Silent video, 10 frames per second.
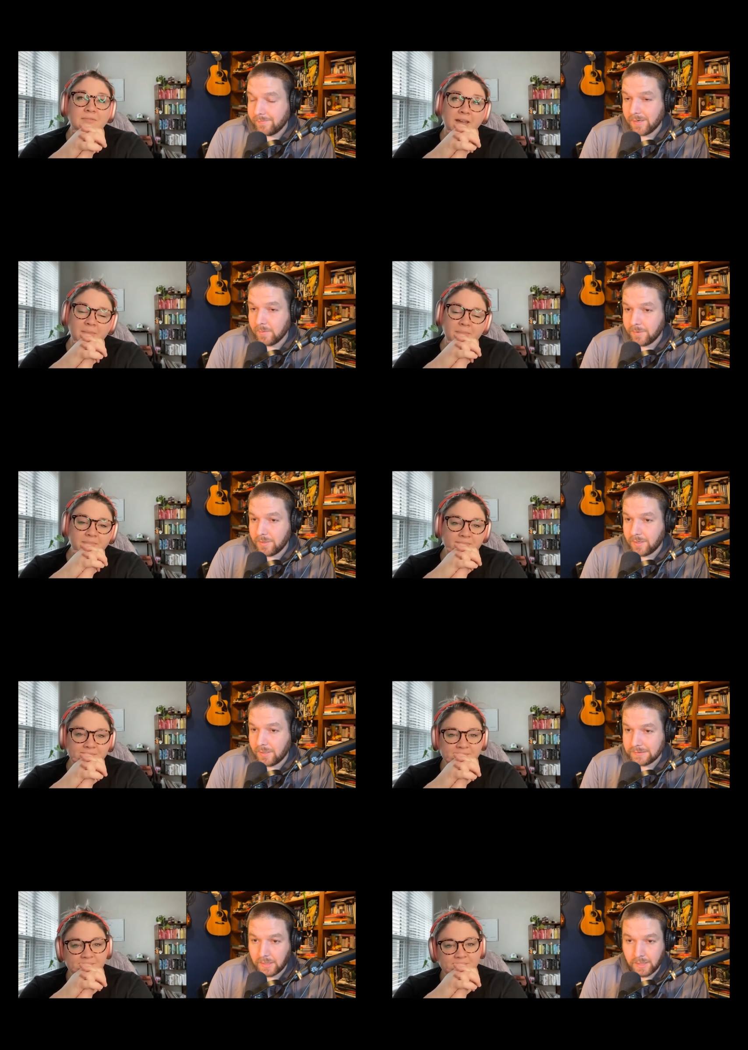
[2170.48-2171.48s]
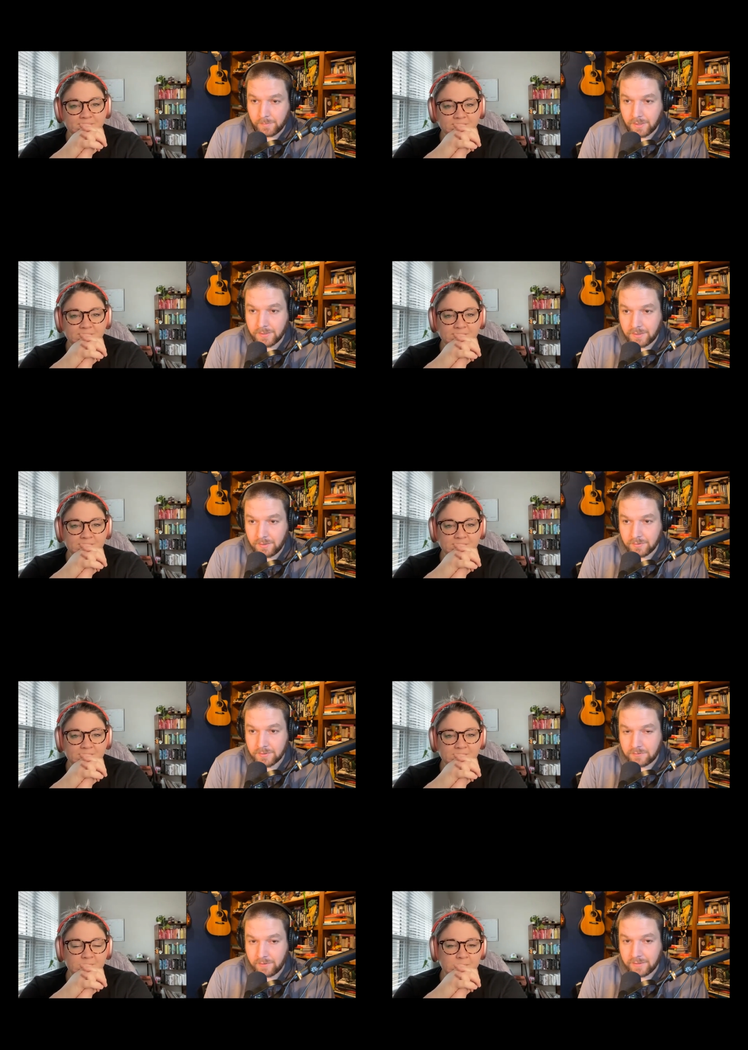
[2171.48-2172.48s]
Speaker 1: Right. I'm gonna glom onto
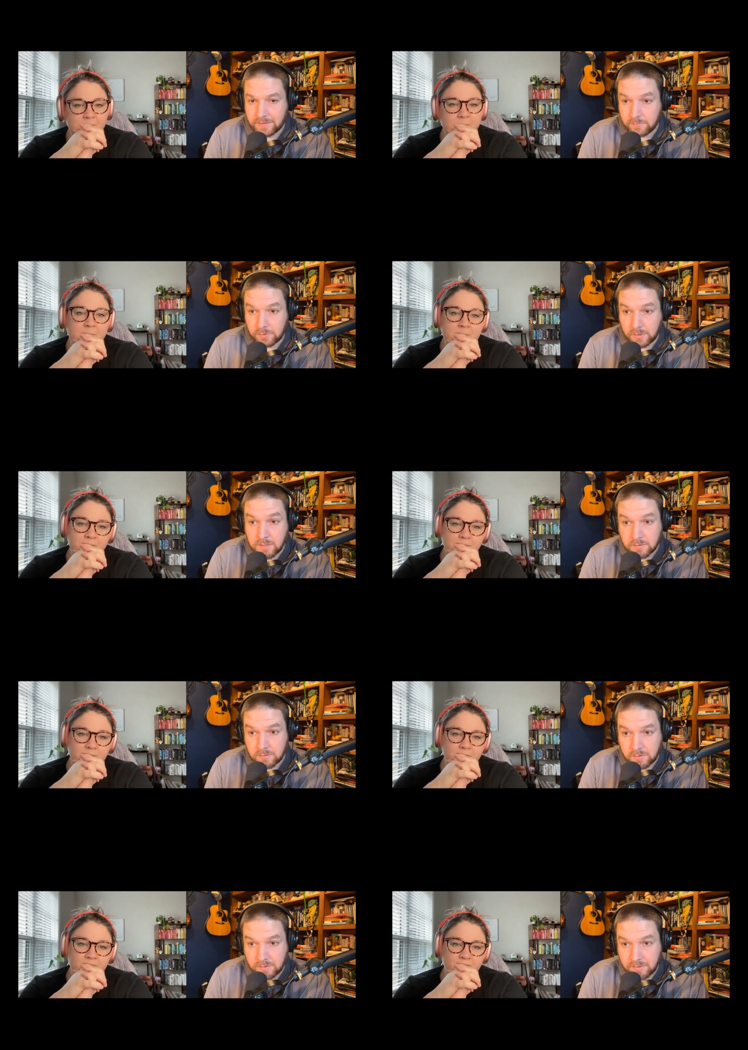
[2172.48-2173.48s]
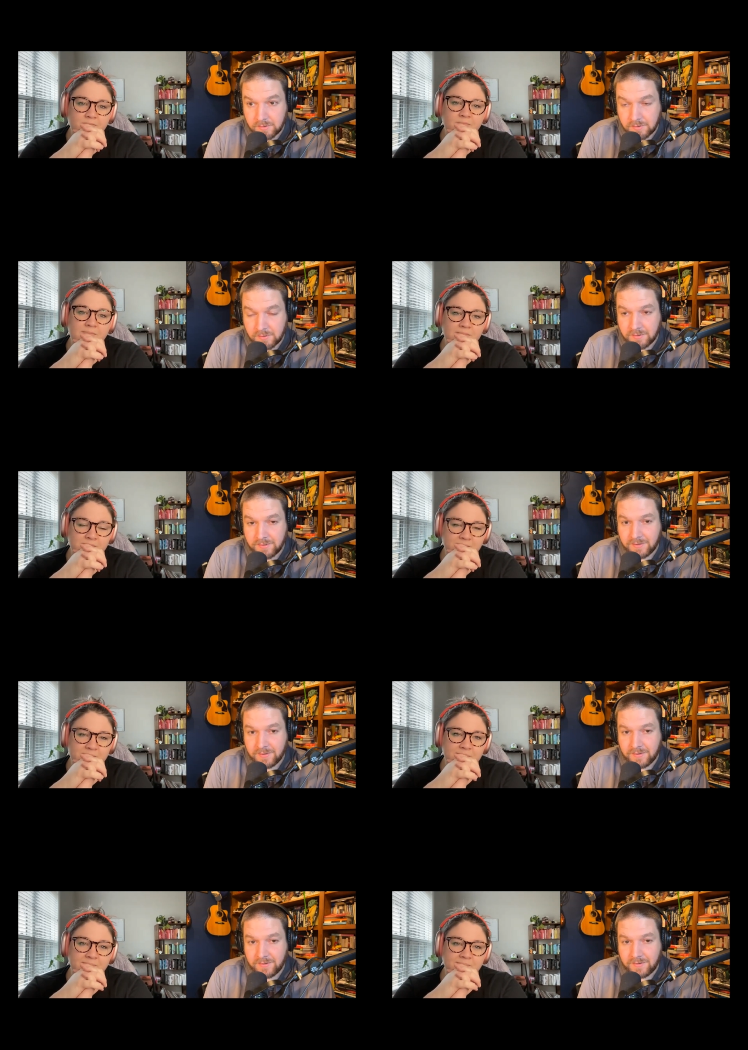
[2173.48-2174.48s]
here to see if I can get some treasure.
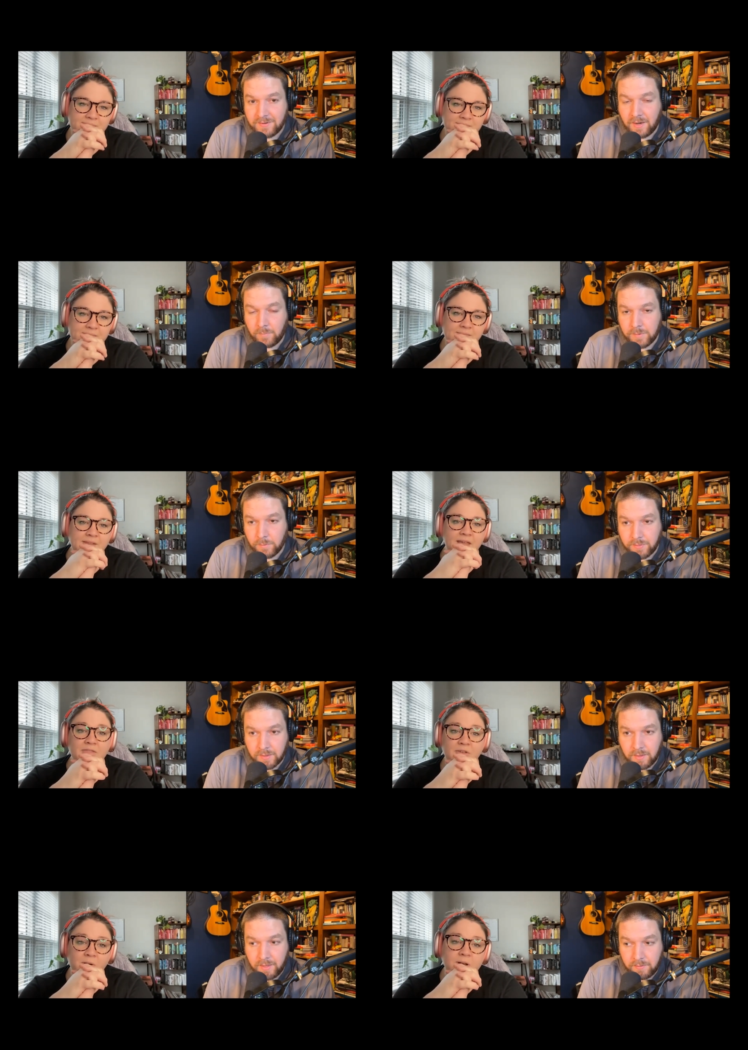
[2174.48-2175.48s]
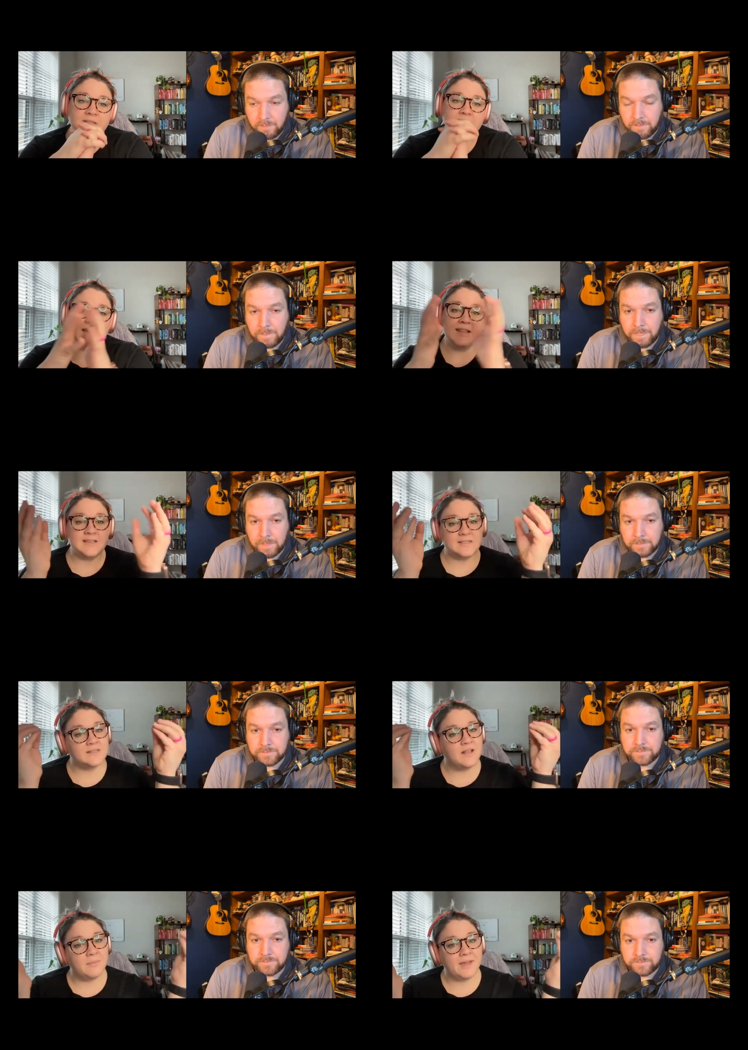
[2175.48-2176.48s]
And I'll be with the And
Speaker 2: Thorin's like,
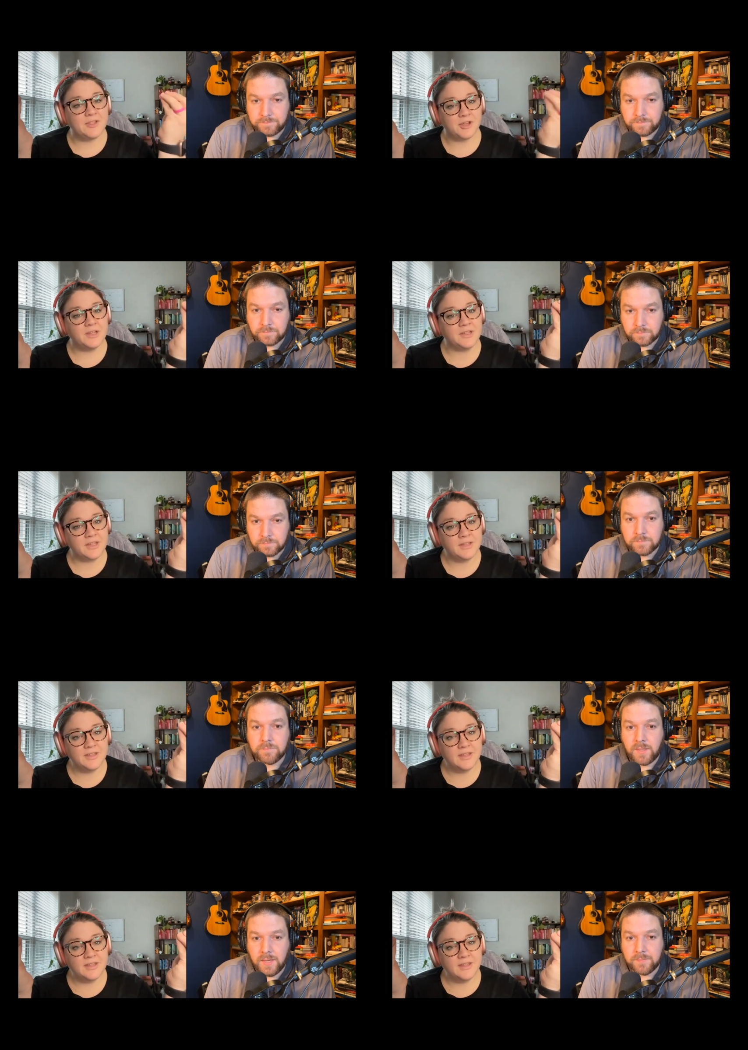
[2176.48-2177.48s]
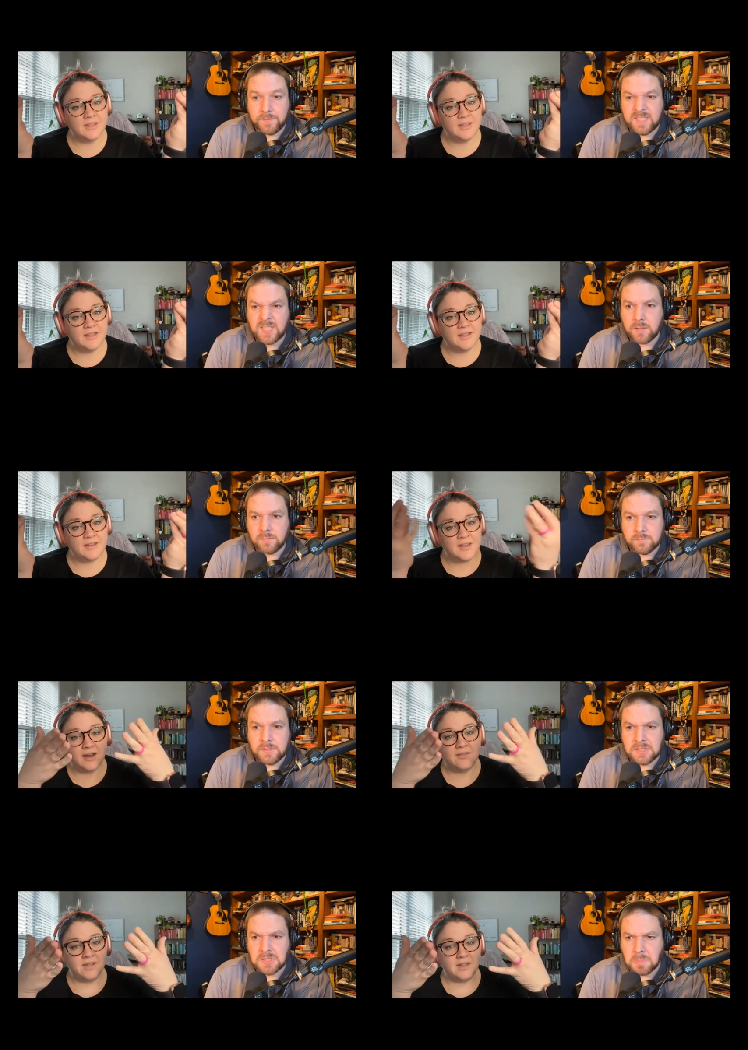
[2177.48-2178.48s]
this is all my junk.
Speaker 1: Yeah. This is all
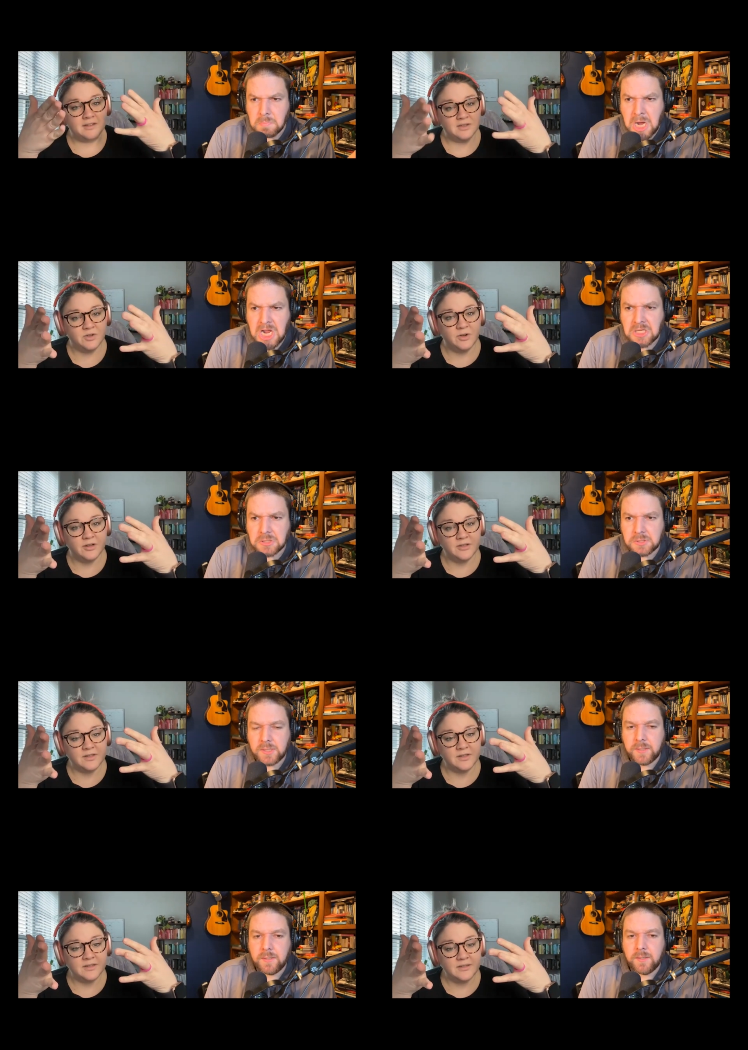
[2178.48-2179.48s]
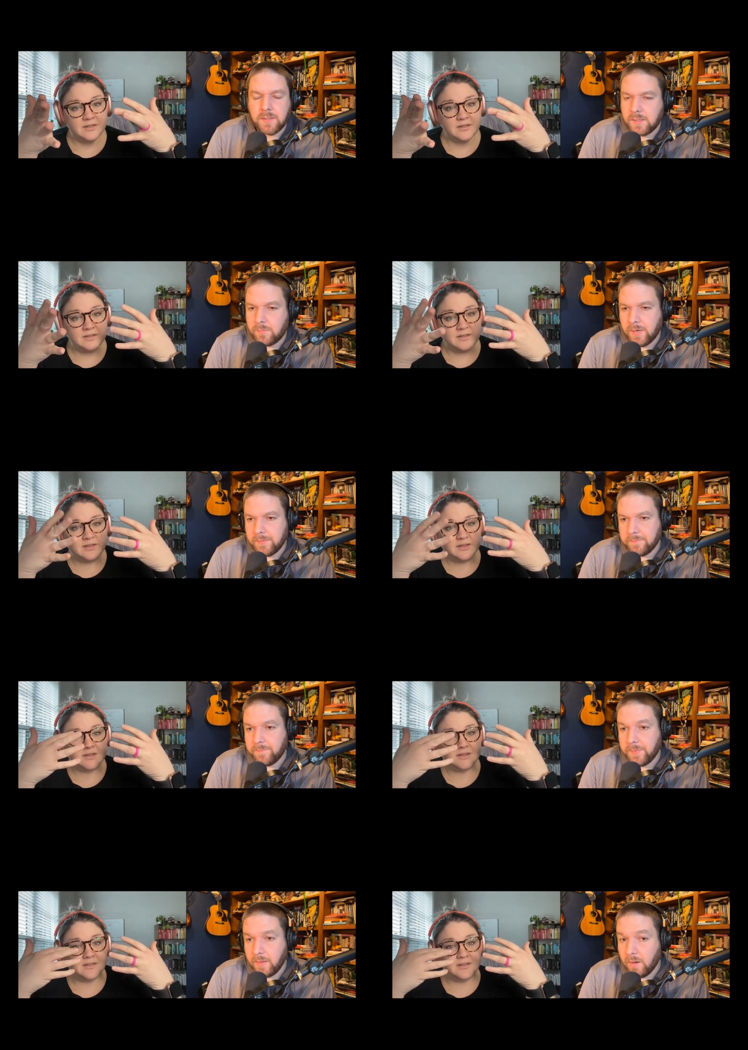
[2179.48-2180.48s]
none this of it is yours. Right.
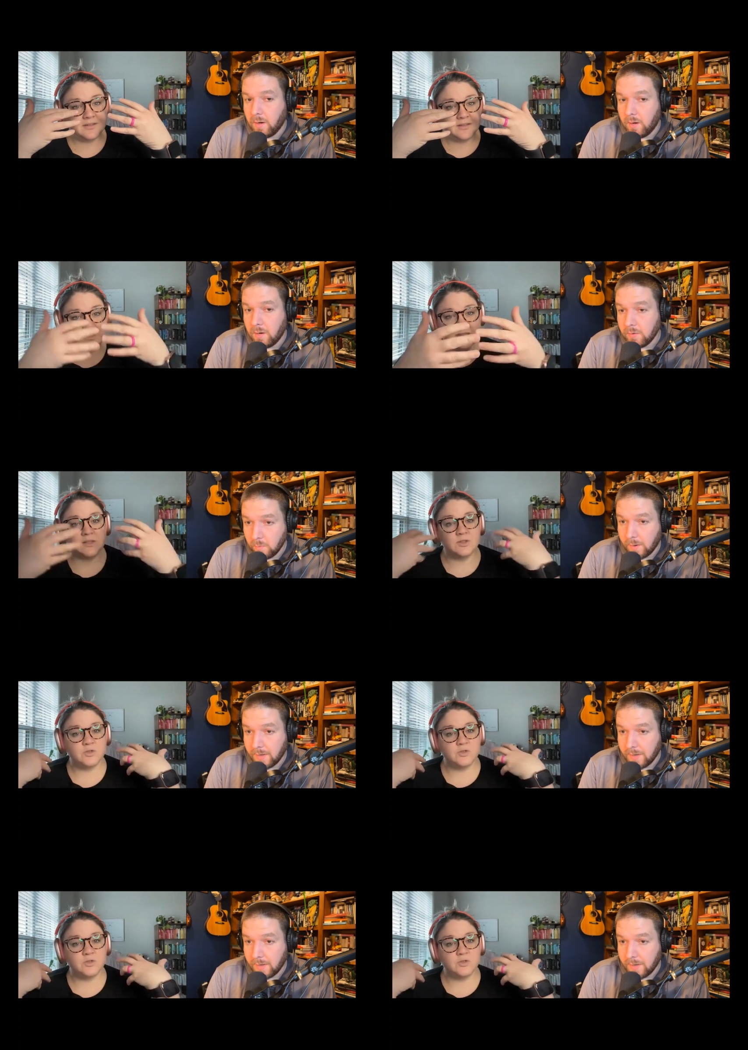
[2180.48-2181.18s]
All the this